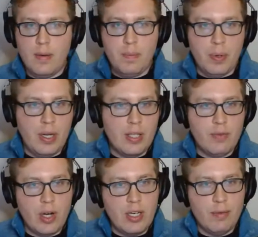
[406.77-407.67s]
But it's
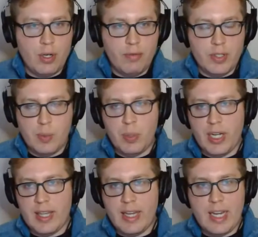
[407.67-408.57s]
very difficult for us to
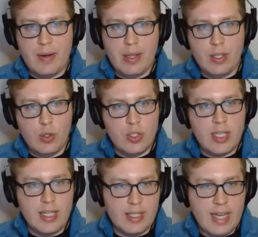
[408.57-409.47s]
predict that now. I think you just
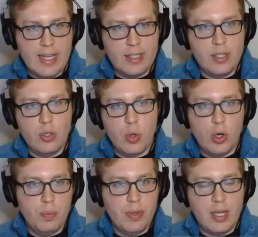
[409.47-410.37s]
take the talent. You
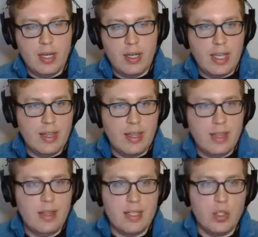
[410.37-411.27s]
hope that
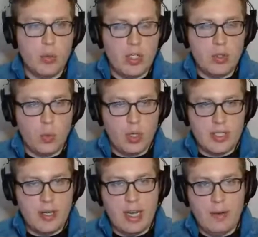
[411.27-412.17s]
the situation
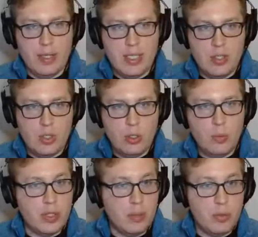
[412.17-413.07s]
works out how it needs to.
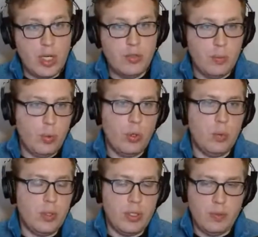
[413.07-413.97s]
And with the transfer
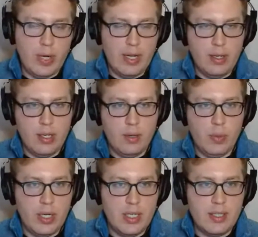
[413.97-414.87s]
portal,
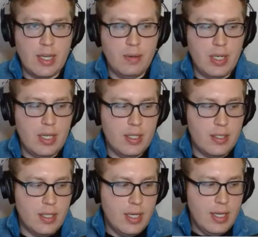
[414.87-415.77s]
what it is
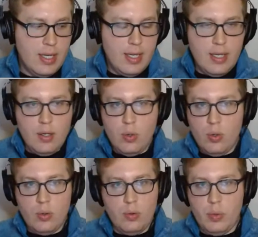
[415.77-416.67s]
nowadays,
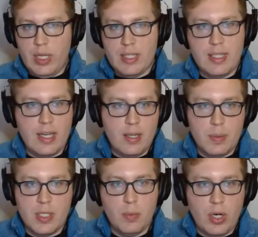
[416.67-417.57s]
we can send him
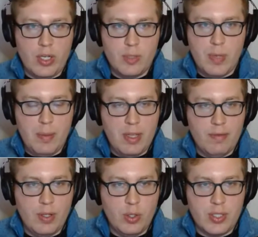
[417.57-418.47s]
somewhere else maybe
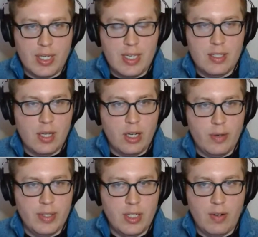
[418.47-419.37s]
if it looks like he's not
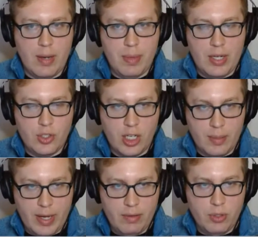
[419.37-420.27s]
going to grab that
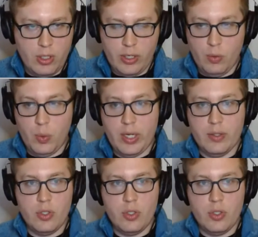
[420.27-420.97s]
job after year one.